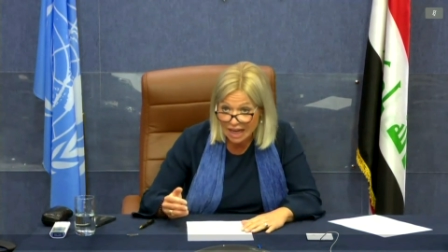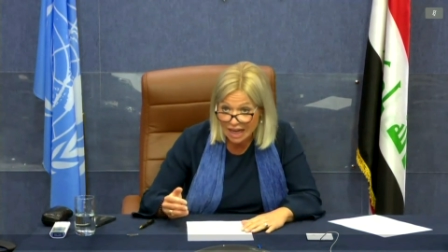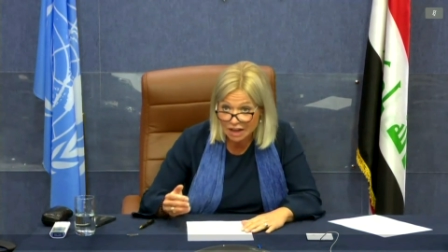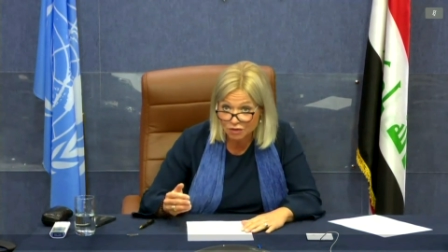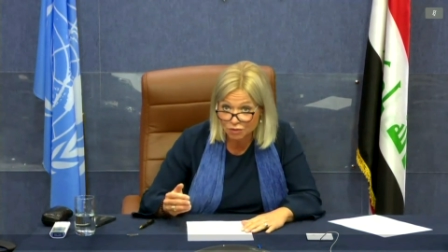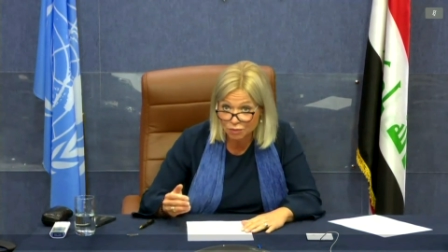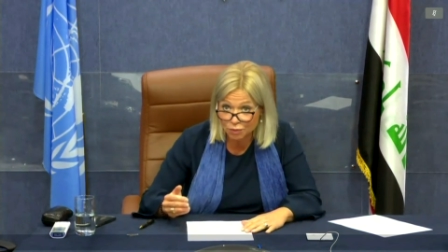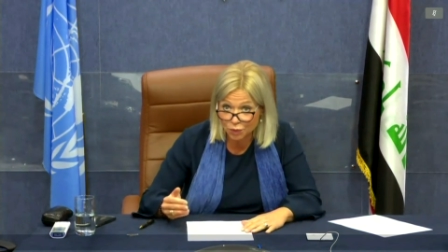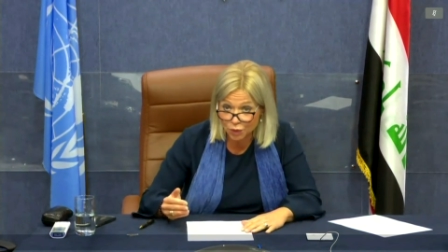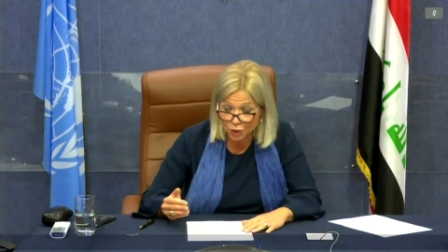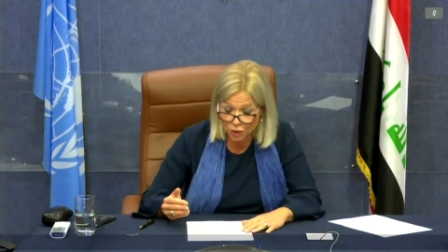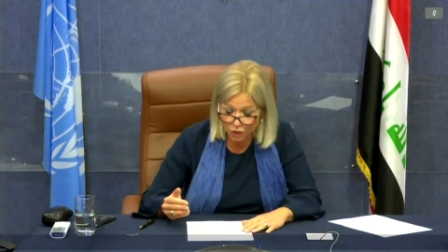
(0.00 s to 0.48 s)
they
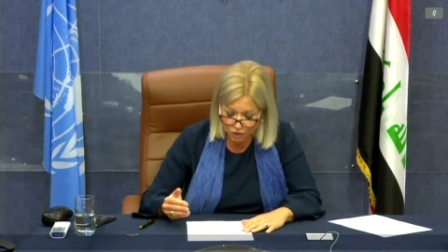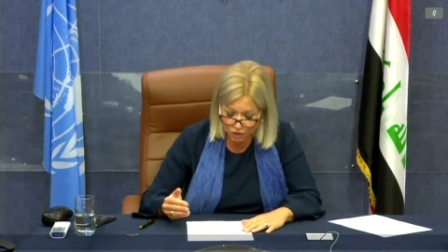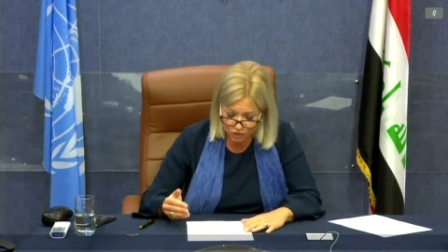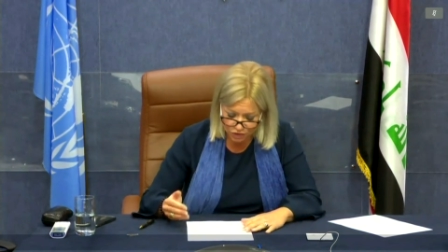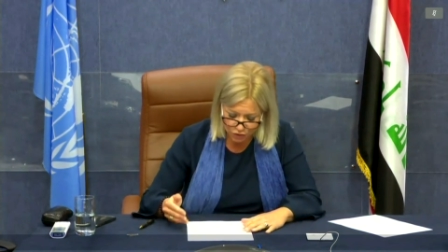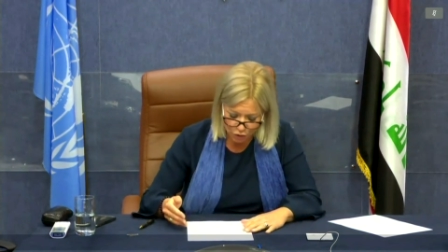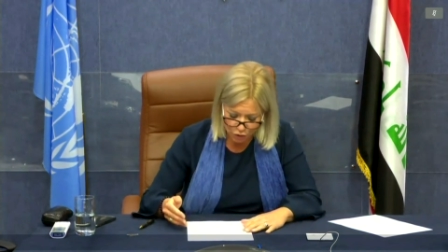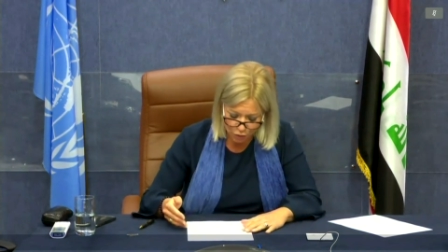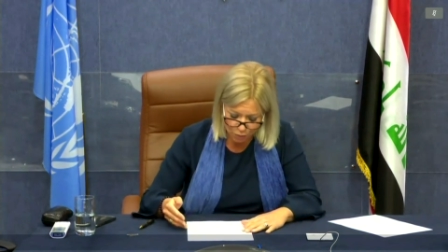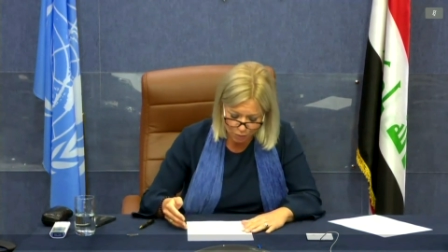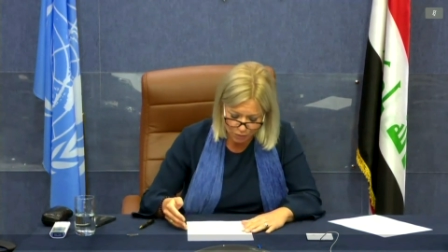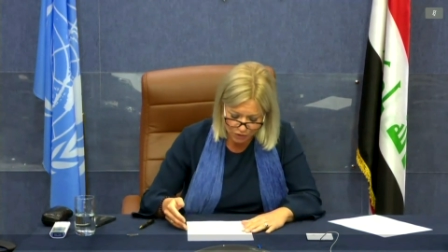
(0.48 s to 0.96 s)
have
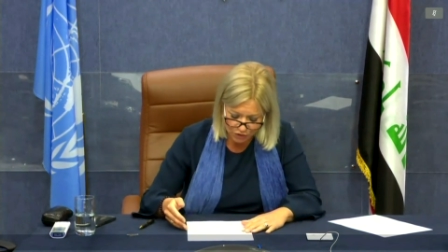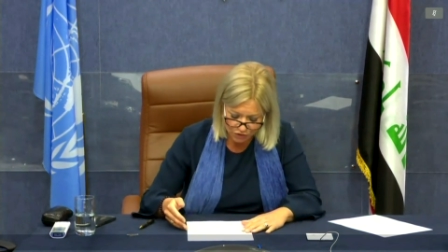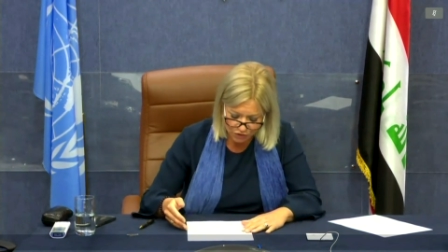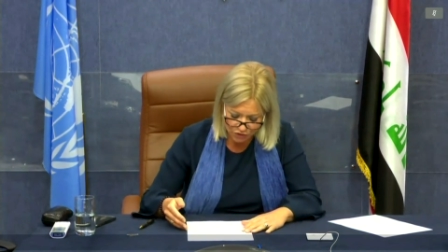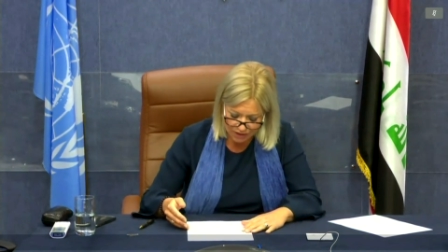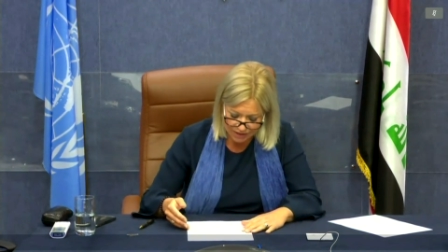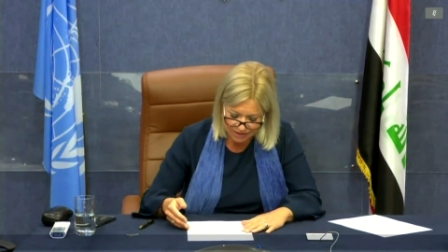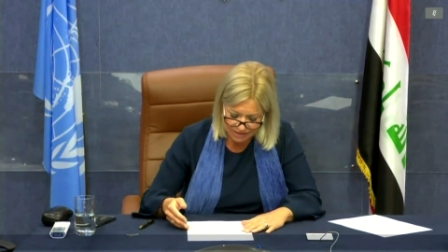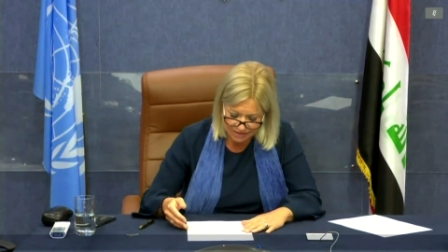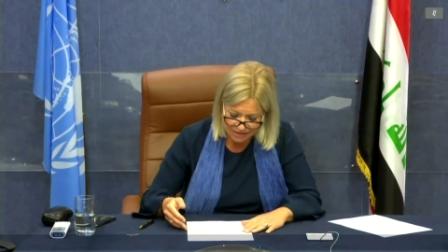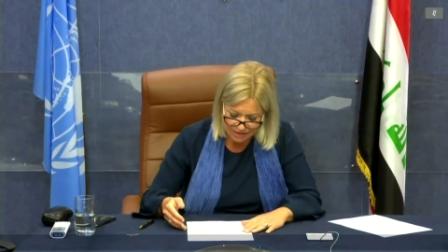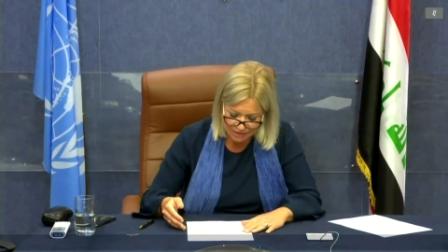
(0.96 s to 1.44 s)
brought
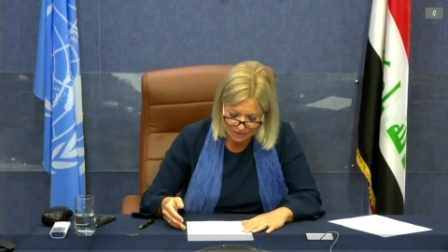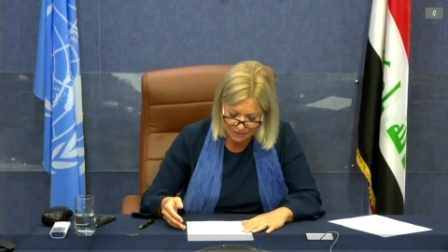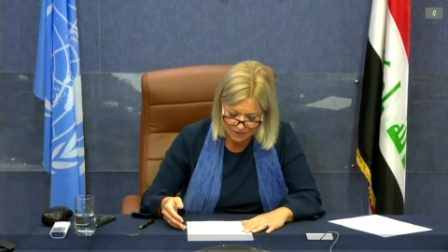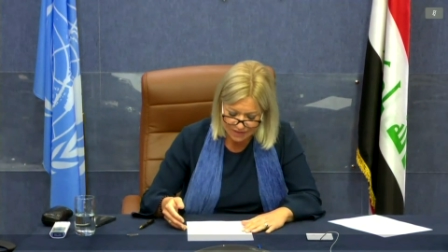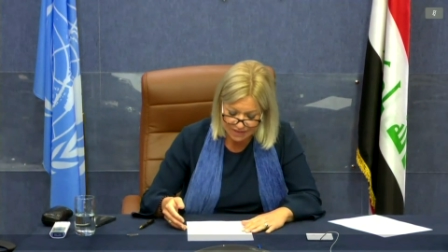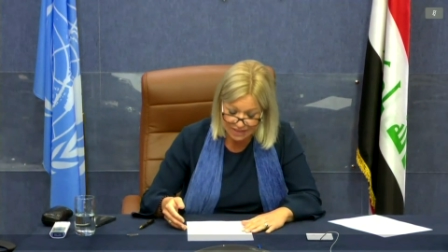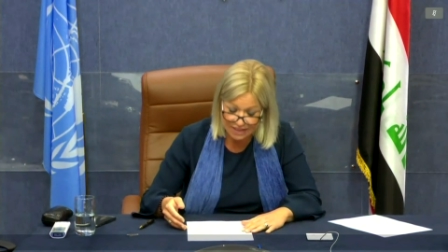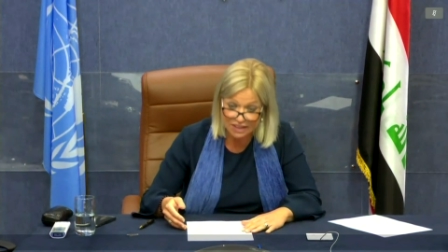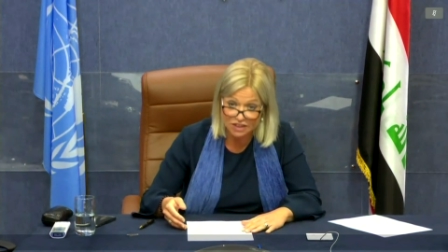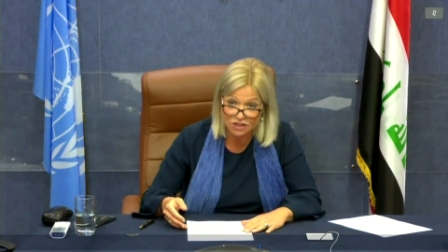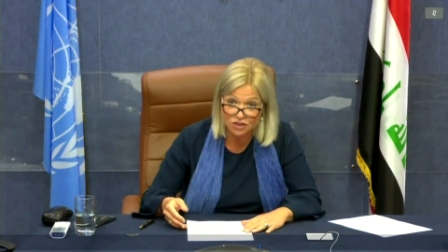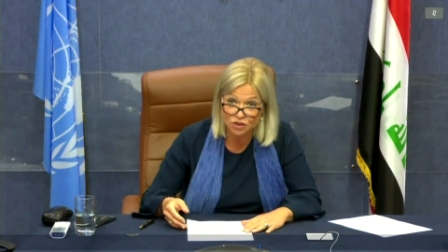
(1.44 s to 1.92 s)
commercial
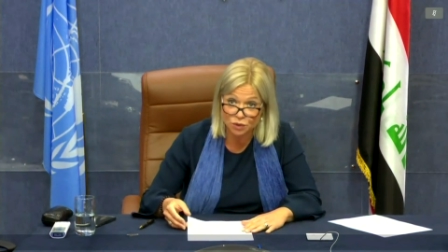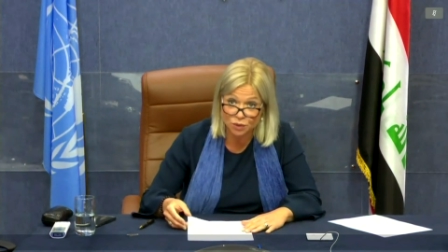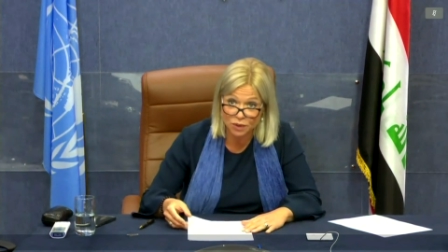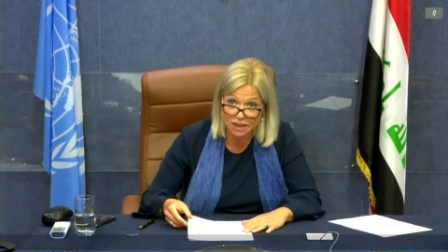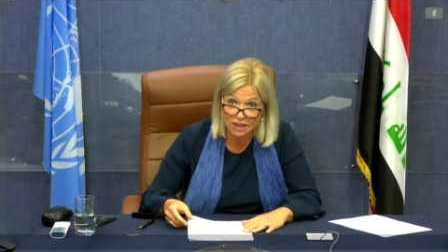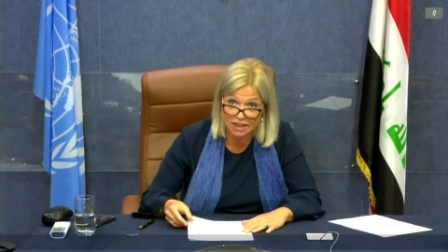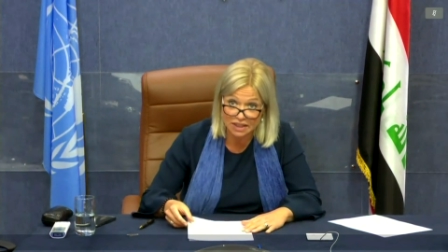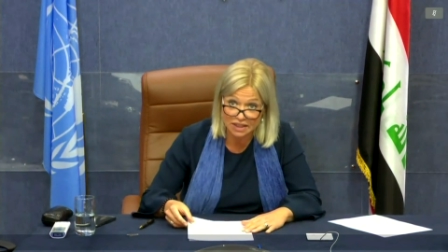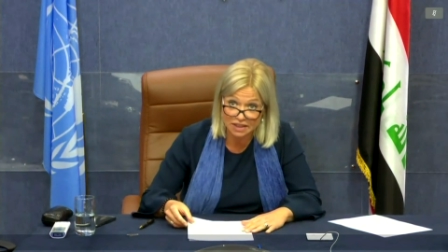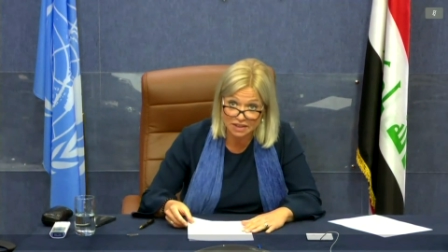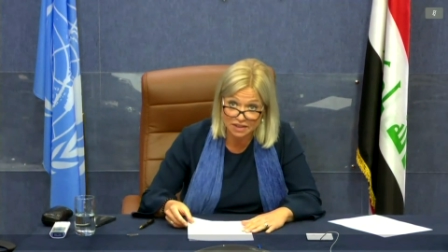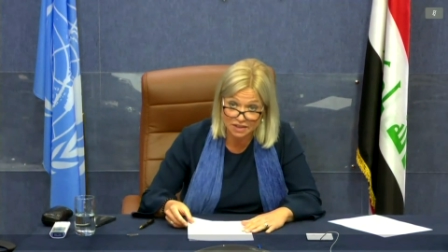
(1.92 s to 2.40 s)
activity to
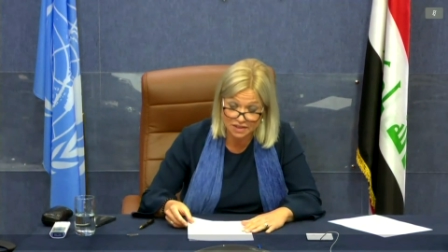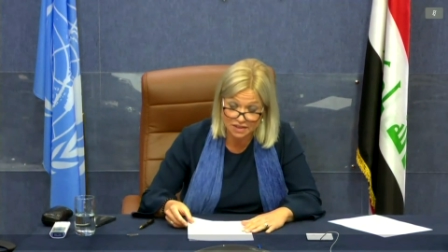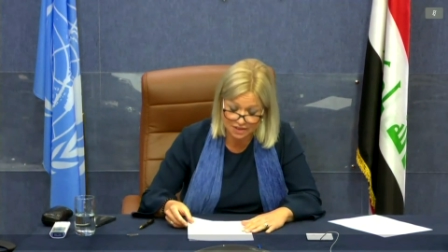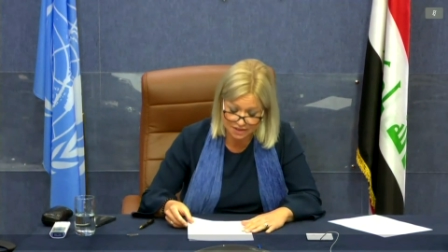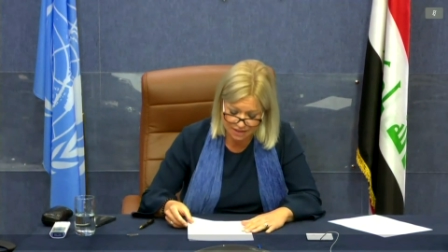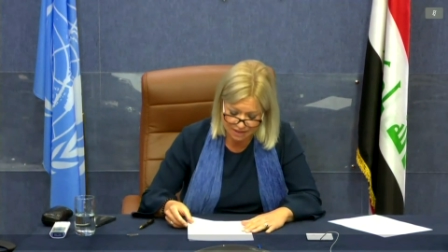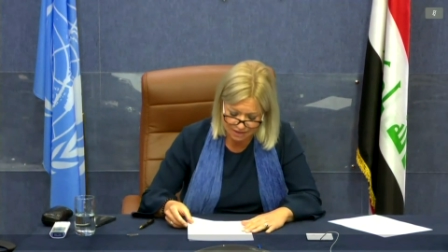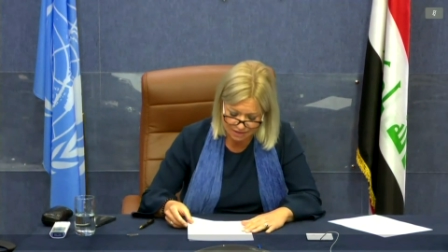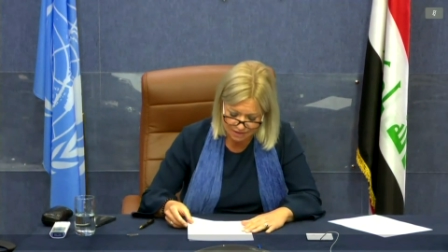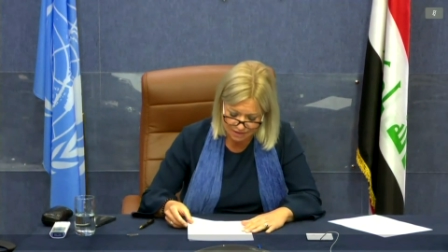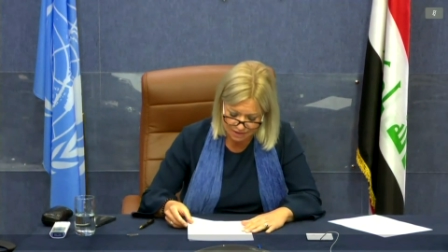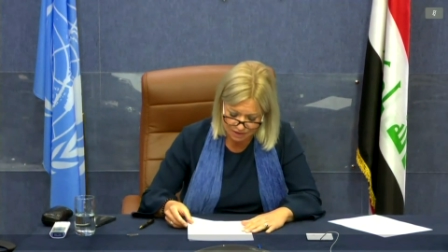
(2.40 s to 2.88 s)
a near
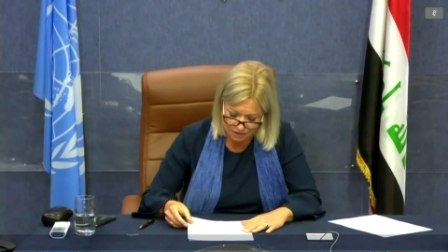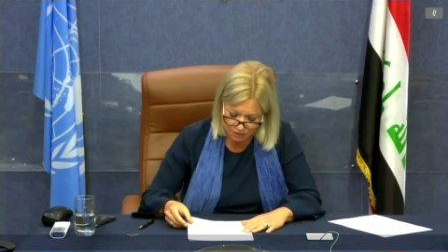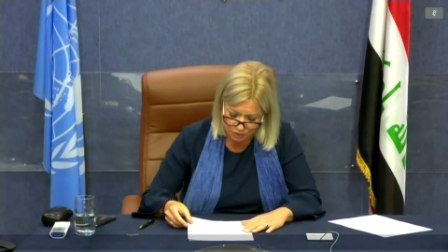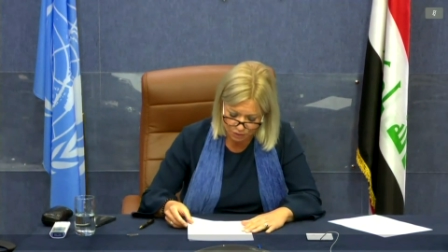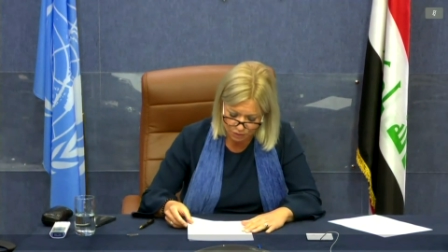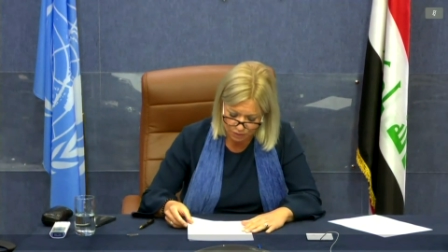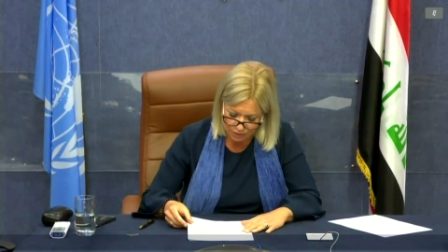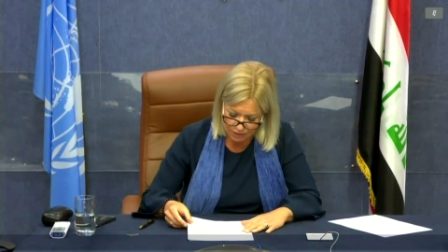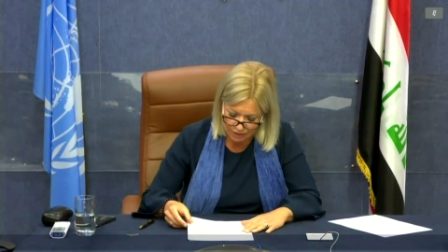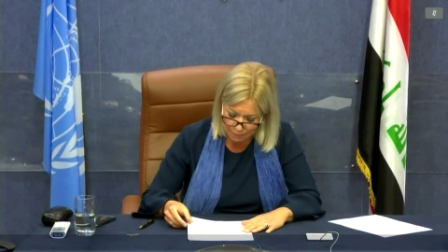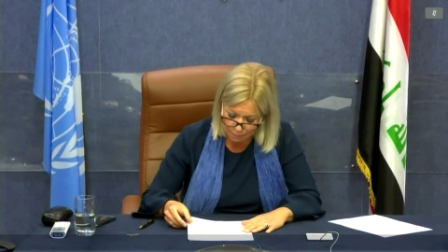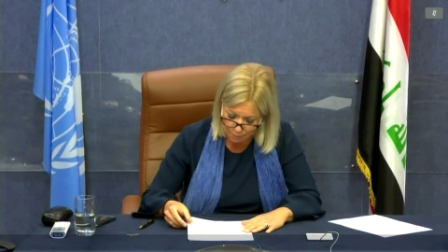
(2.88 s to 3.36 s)
standstill,